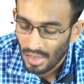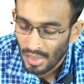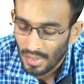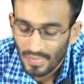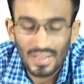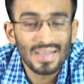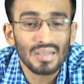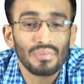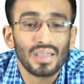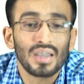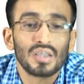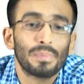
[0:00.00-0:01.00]
This is
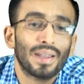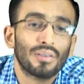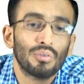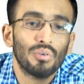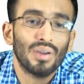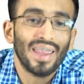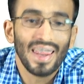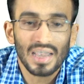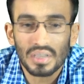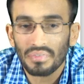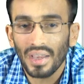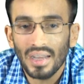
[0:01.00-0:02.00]
with respect to
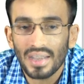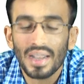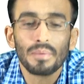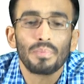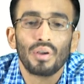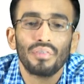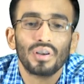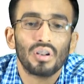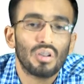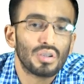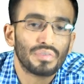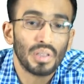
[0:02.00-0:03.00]
AS5, net profit or
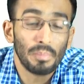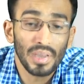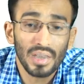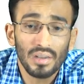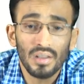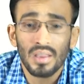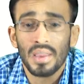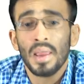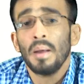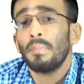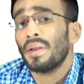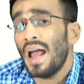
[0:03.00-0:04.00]
loss for the period,
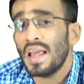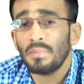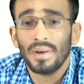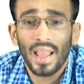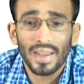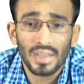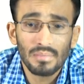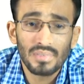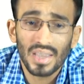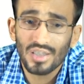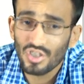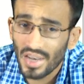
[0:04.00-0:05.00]
prior period items
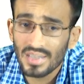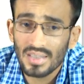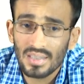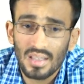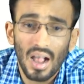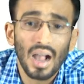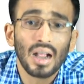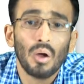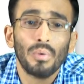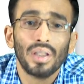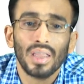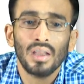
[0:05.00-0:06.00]
and changes in
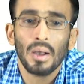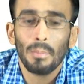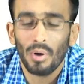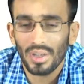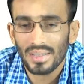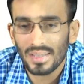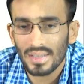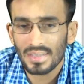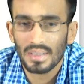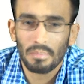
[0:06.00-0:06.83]
accounting policies.